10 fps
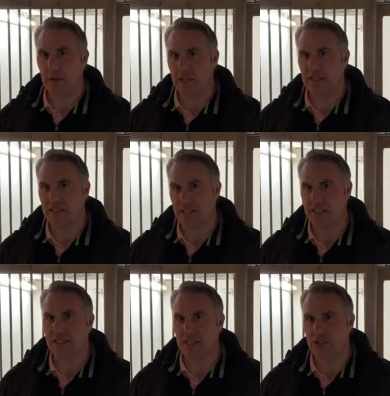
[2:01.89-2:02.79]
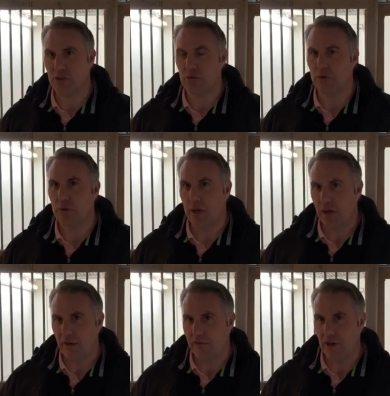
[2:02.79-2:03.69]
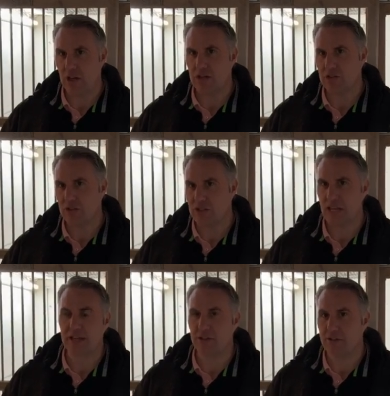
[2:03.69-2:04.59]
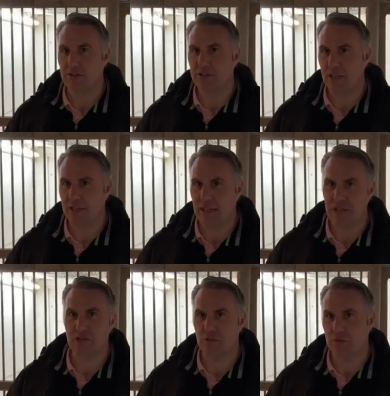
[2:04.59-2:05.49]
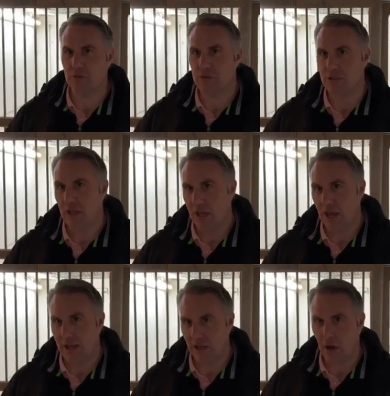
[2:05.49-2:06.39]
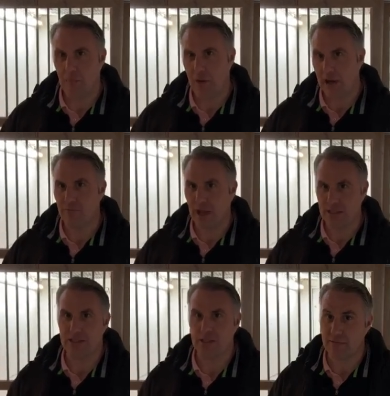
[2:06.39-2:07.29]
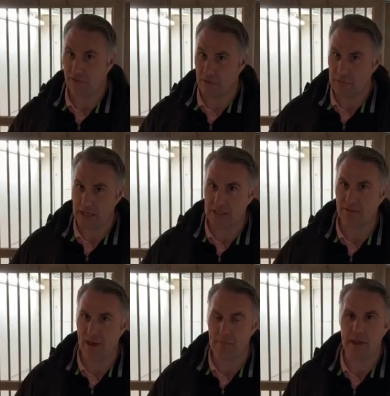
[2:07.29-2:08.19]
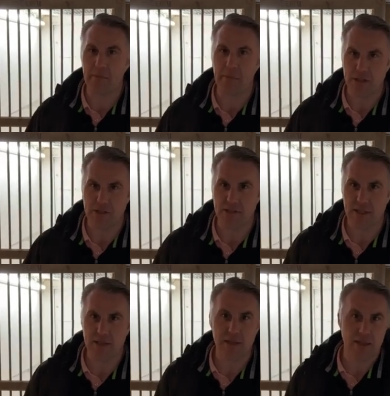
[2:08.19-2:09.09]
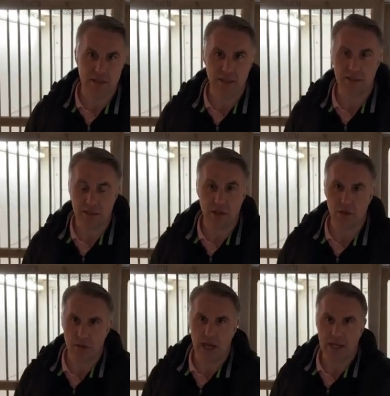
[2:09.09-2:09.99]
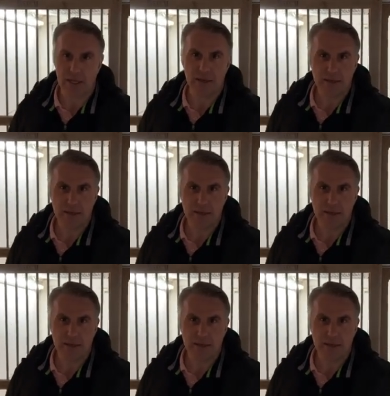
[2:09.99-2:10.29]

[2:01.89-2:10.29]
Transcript: been 62 first or seconds in nationals and combine racing from these family of pigeons in, in, in the UK.